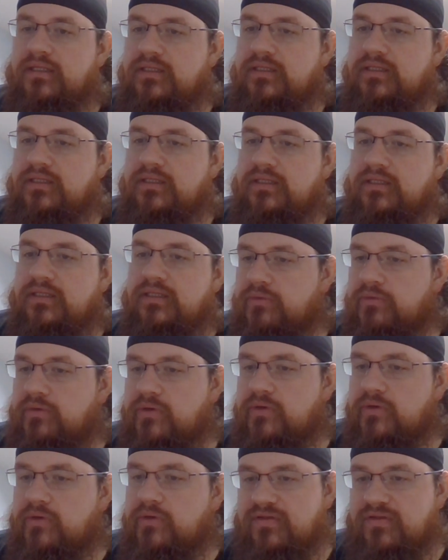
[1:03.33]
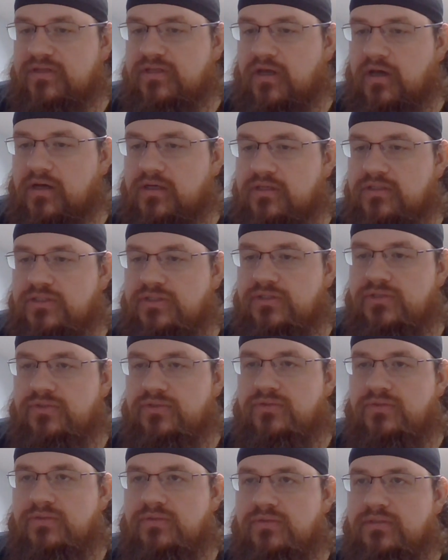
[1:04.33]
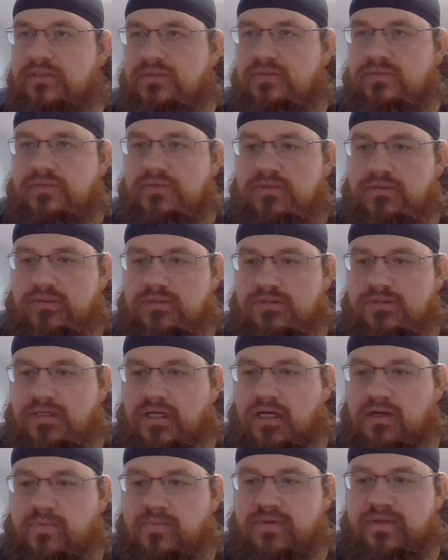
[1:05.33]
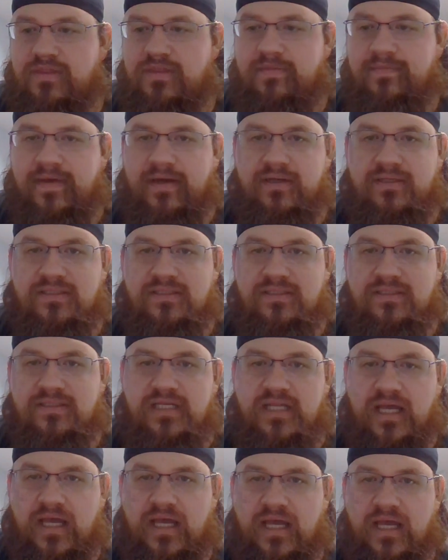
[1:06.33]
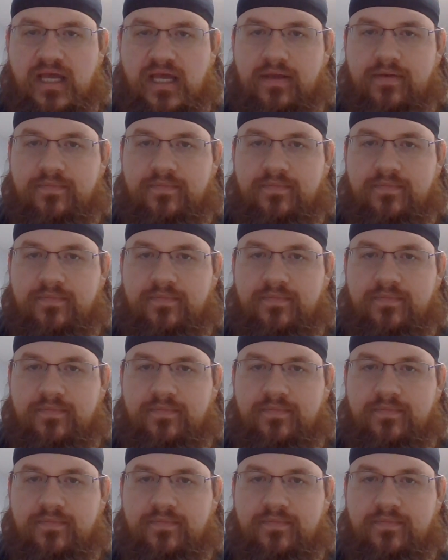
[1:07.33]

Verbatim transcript: Let's see, what do we have to talk to? or talk with about today